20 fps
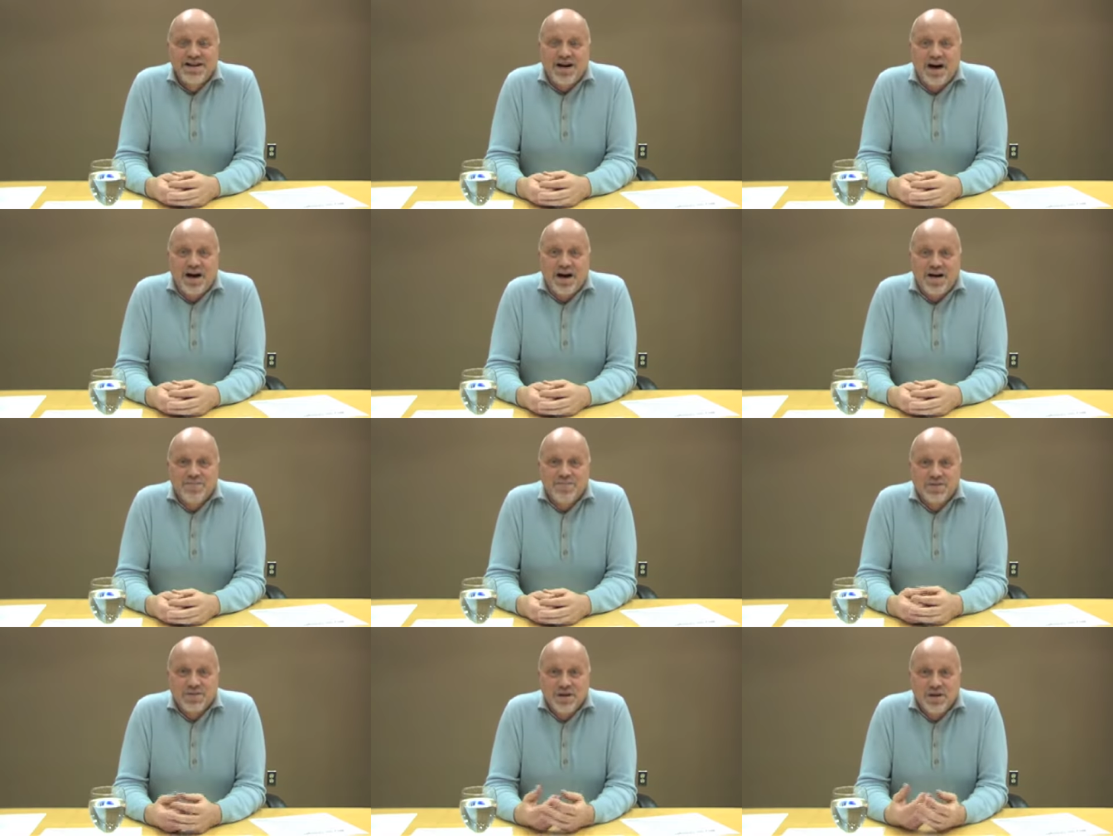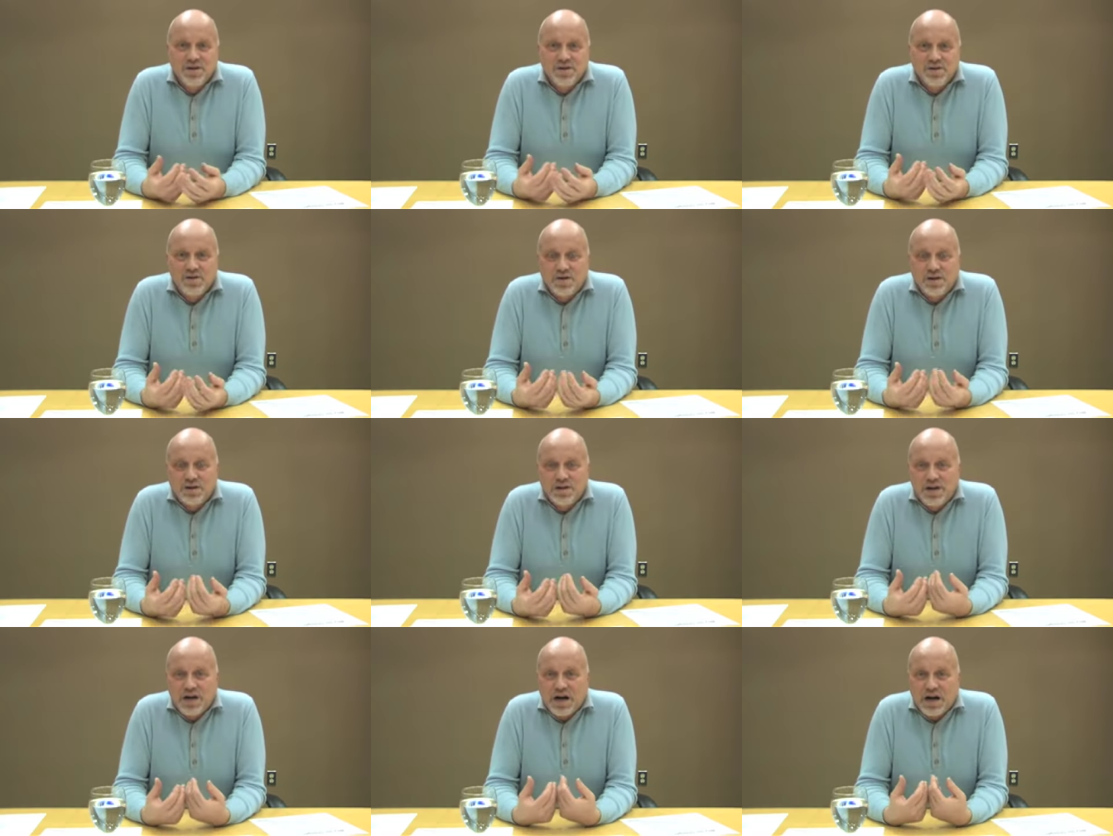Um, so
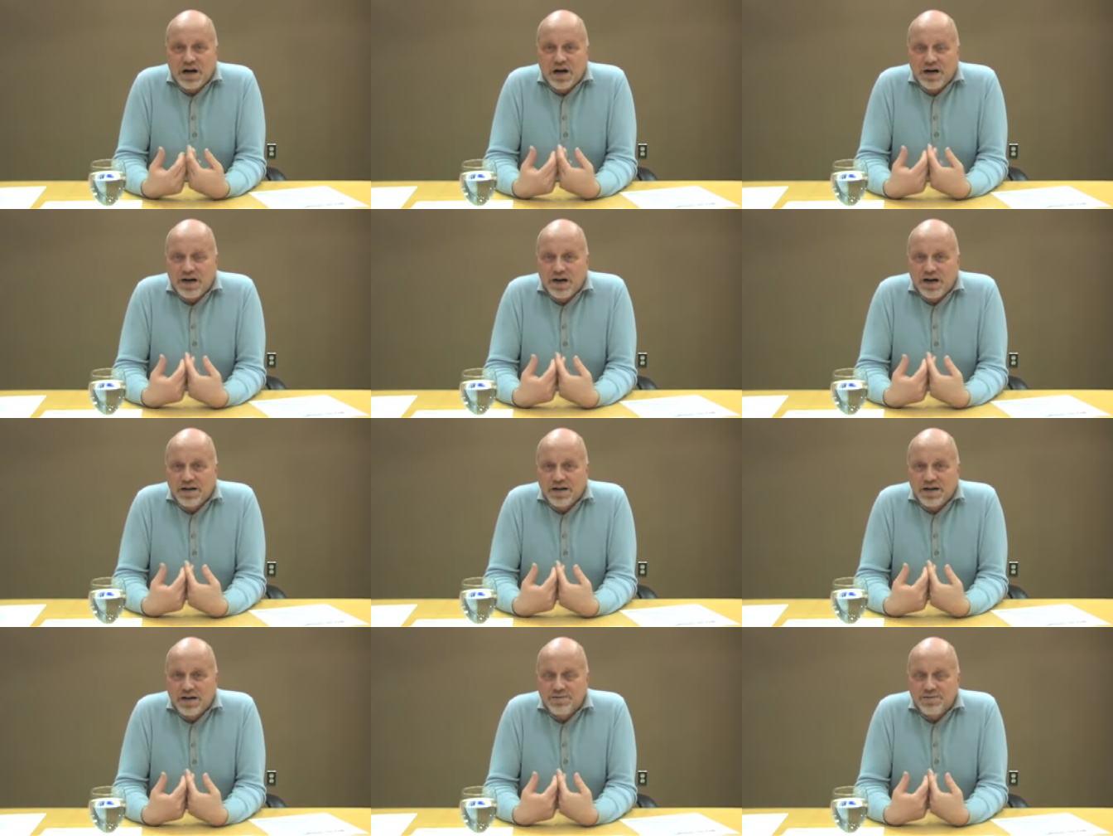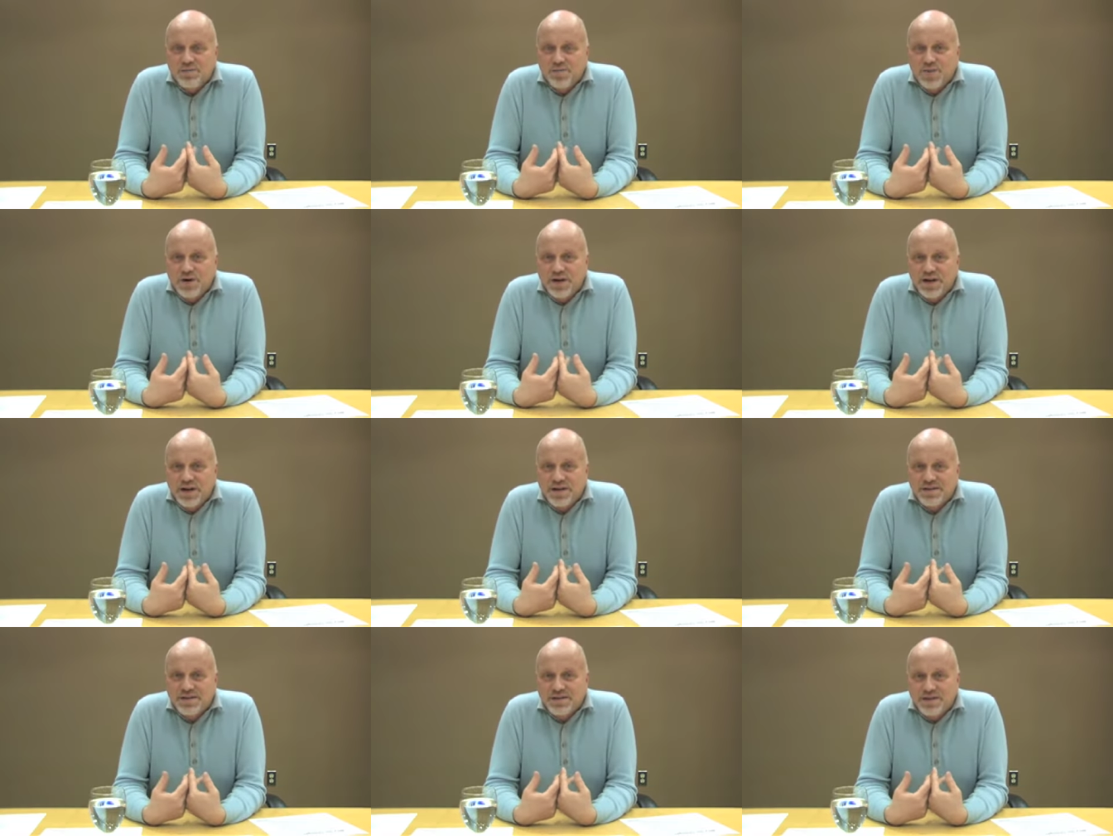what
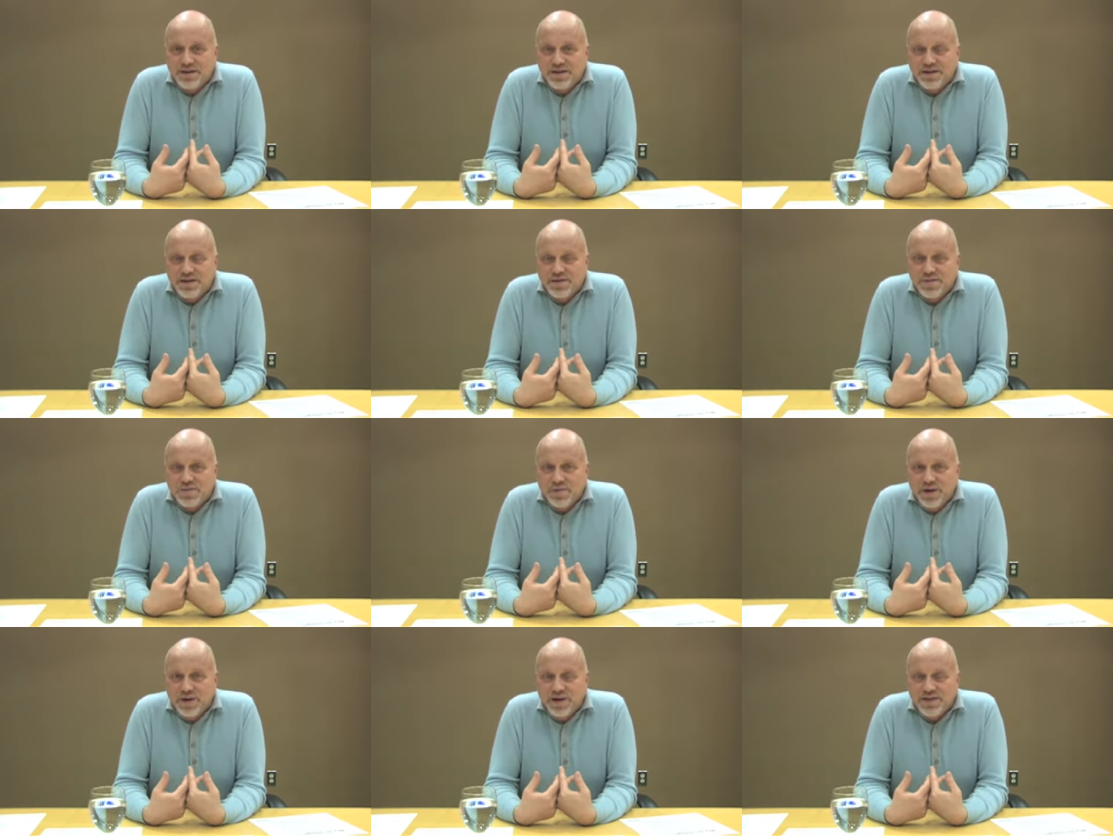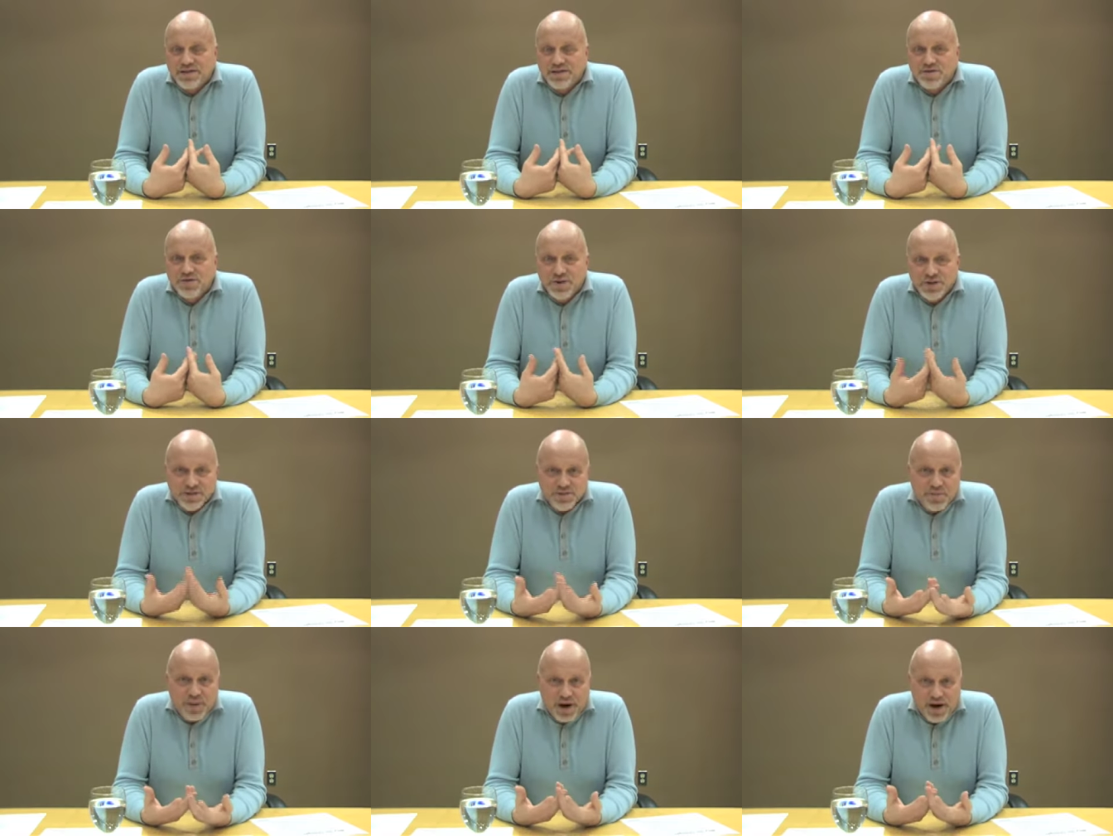has what has
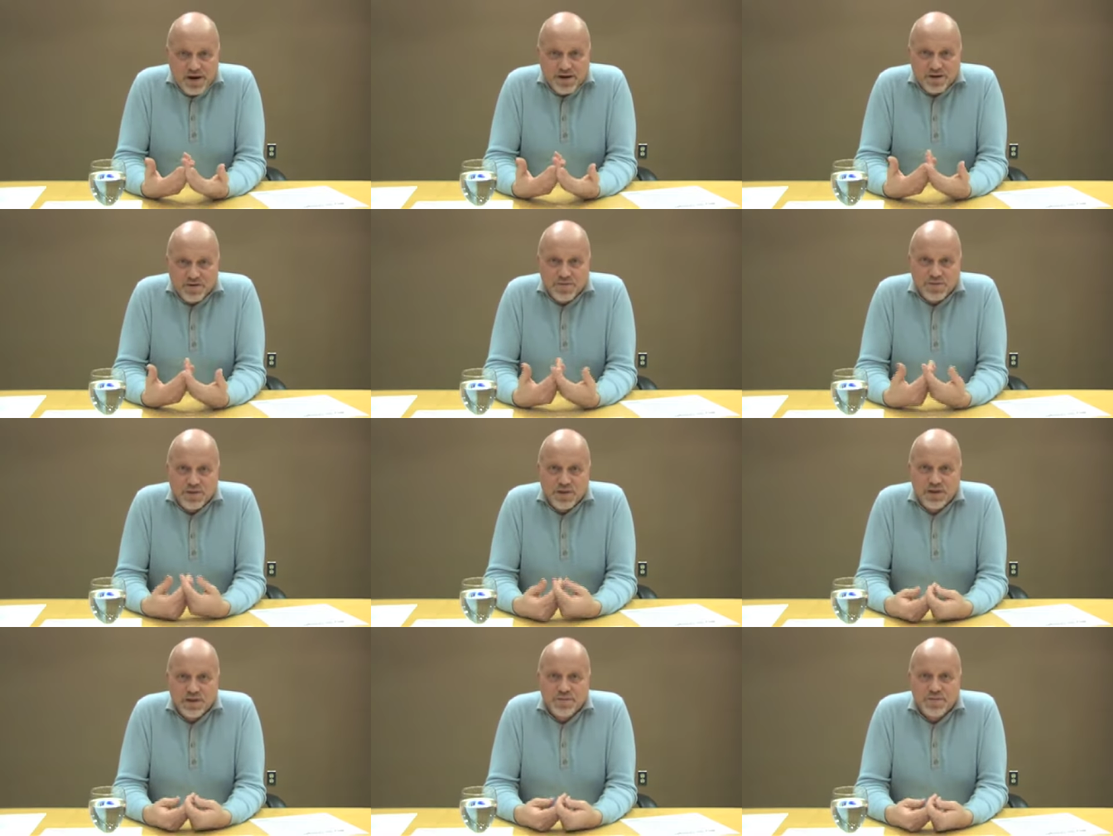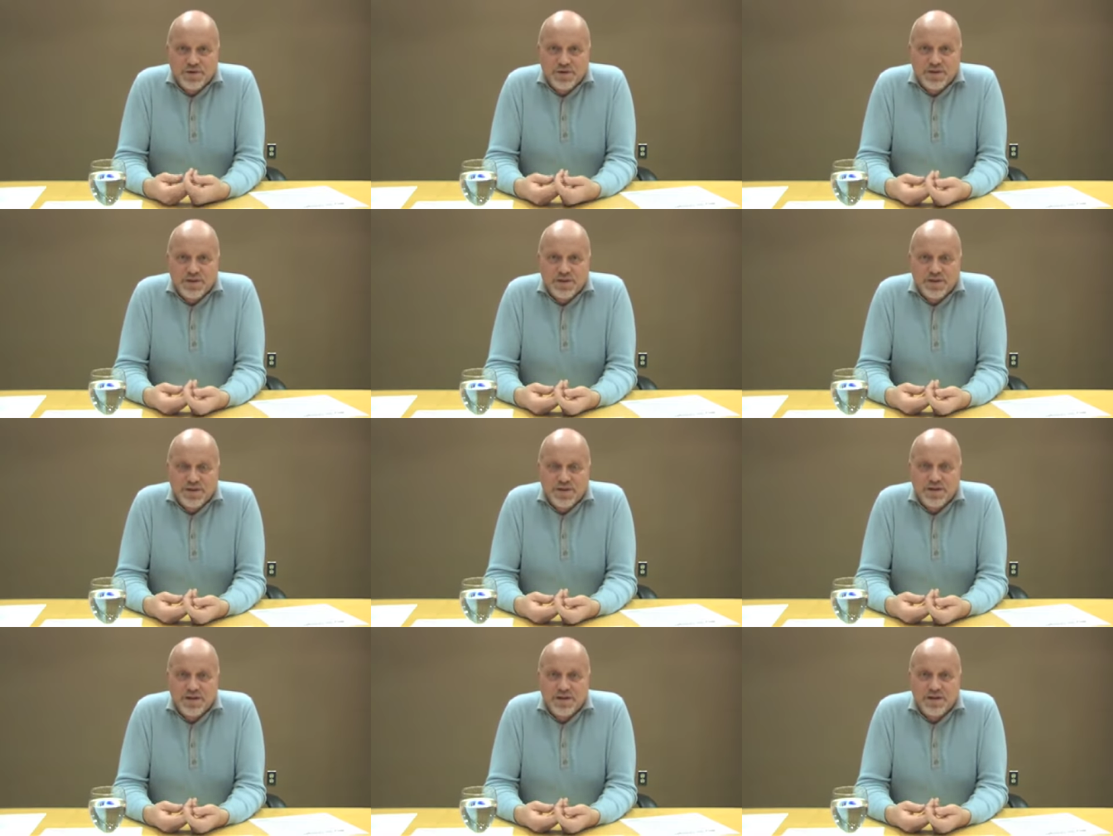transpired really with
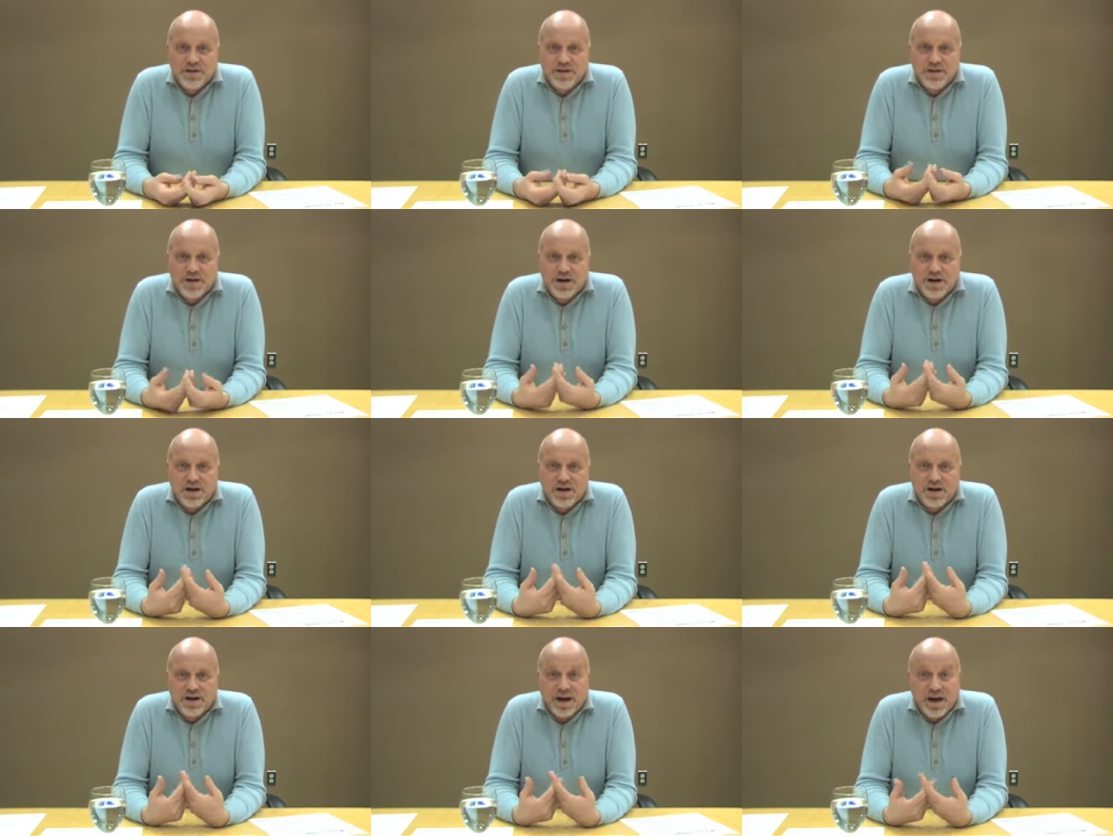the uh,